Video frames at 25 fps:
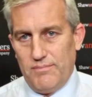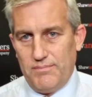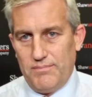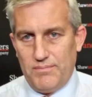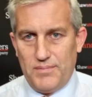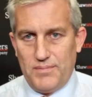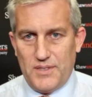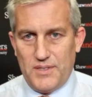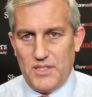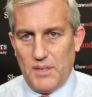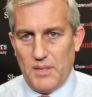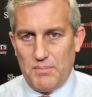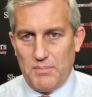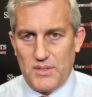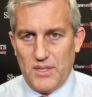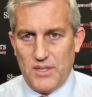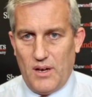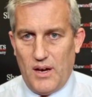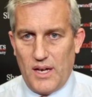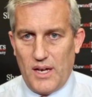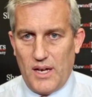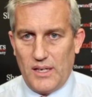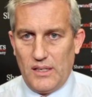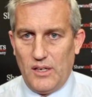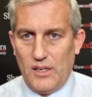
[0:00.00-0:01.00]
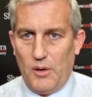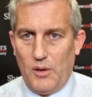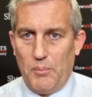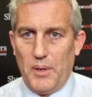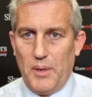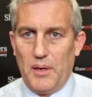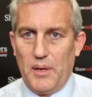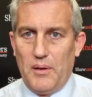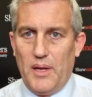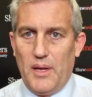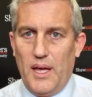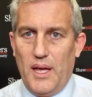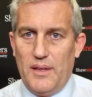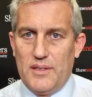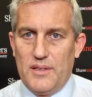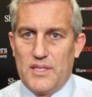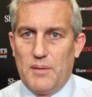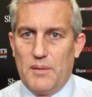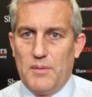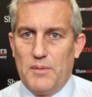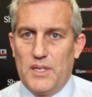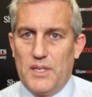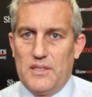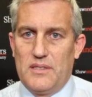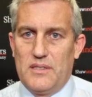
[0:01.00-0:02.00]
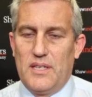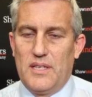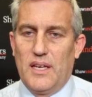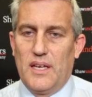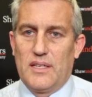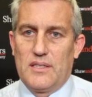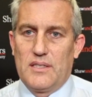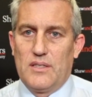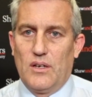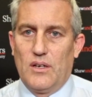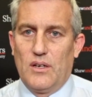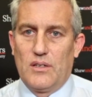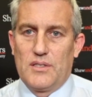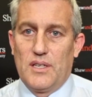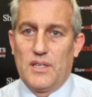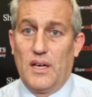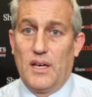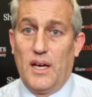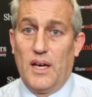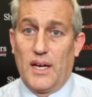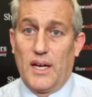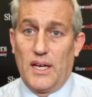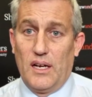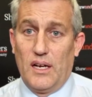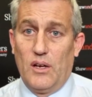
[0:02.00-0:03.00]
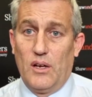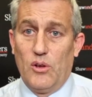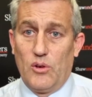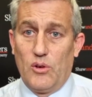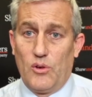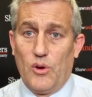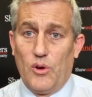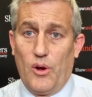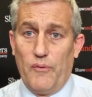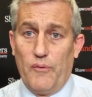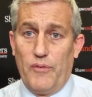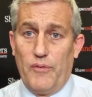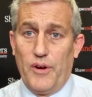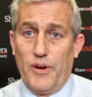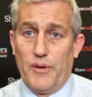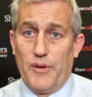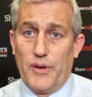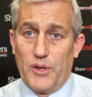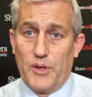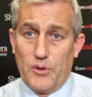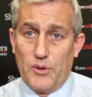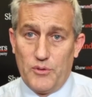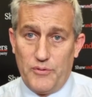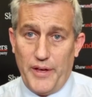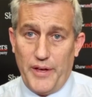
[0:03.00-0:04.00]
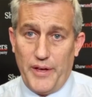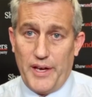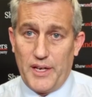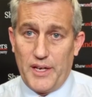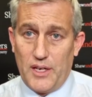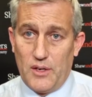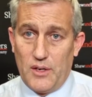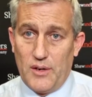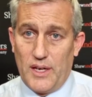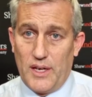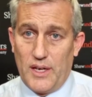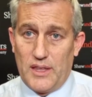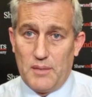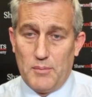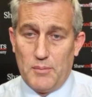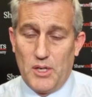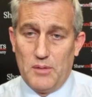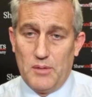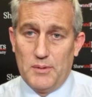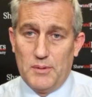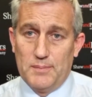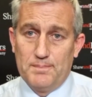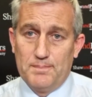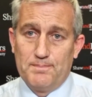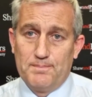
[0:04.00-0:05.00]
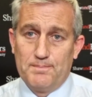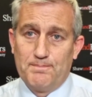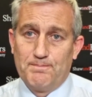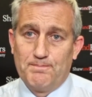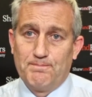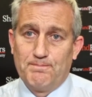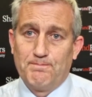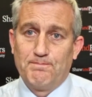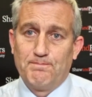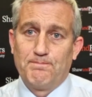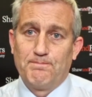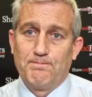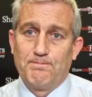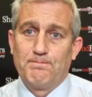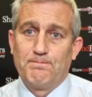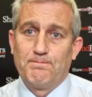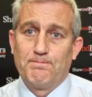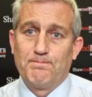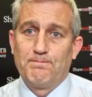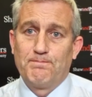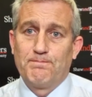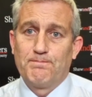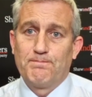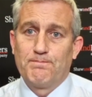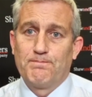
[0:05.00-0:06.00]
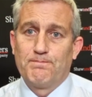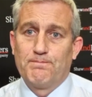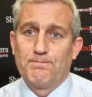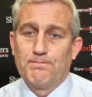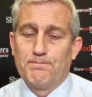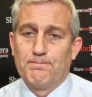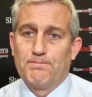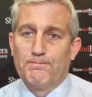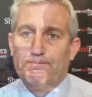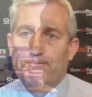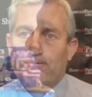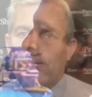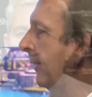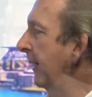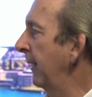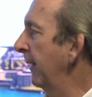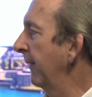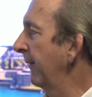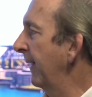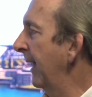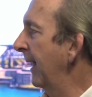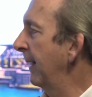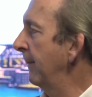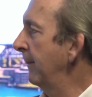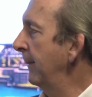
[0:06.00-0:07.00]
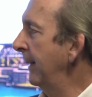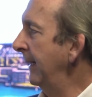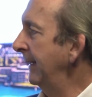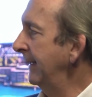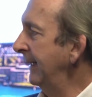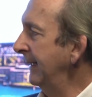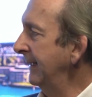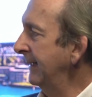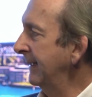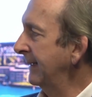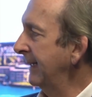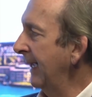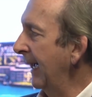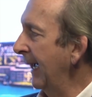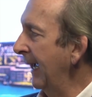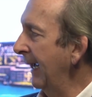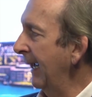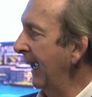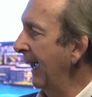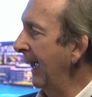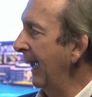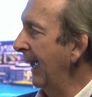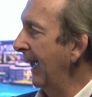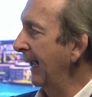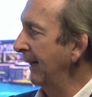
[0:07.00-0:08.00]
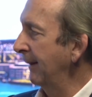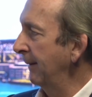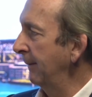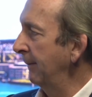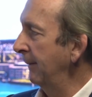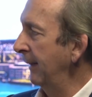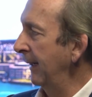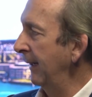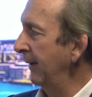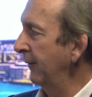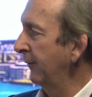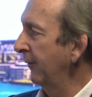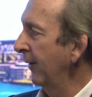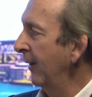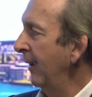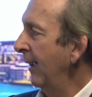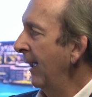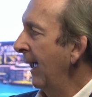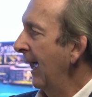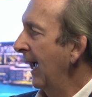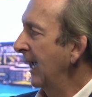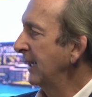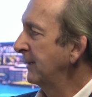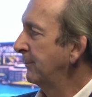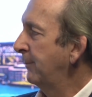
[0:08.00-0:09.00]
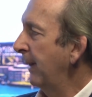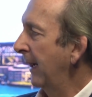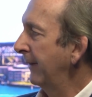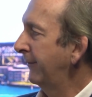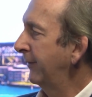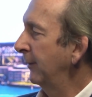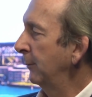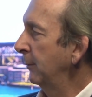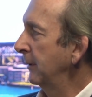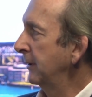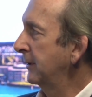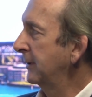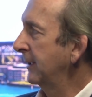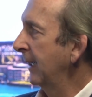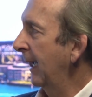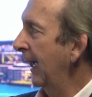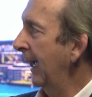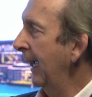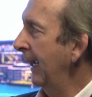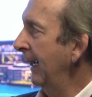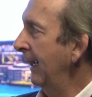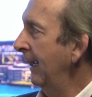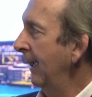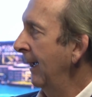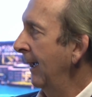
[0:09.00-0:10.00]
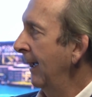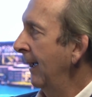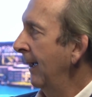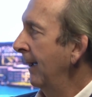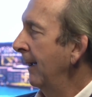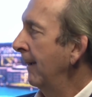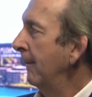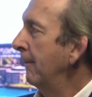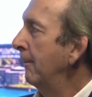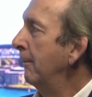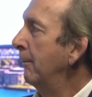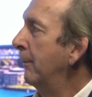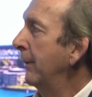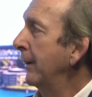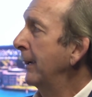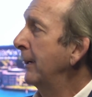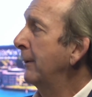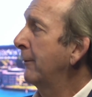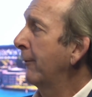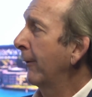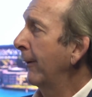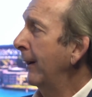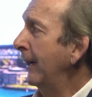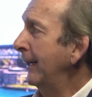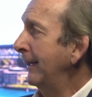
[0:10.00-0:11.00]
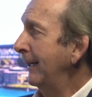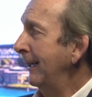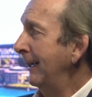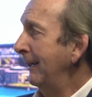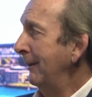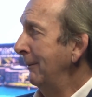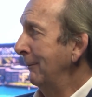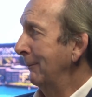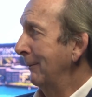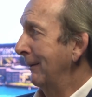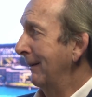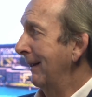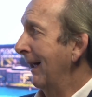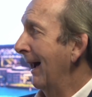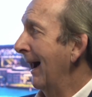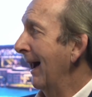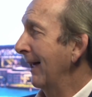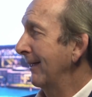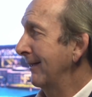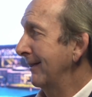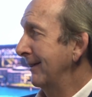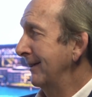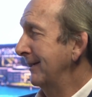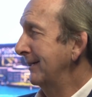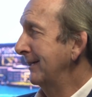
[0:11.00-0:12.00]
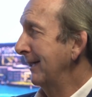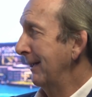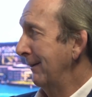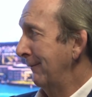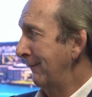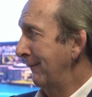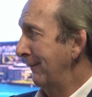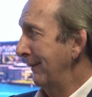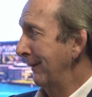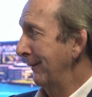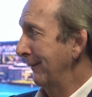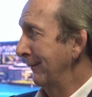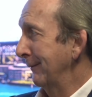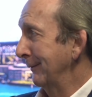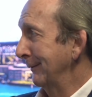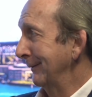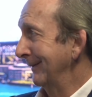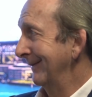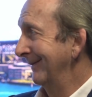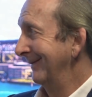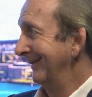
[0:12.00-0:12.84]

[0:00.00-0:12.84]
subside a little bit, and some of these tech stocks are going to look very good value at the moment. Okay, I guess our summary of our meeting today, Adam, is, as Buffett would say, be greedy when others are fearful.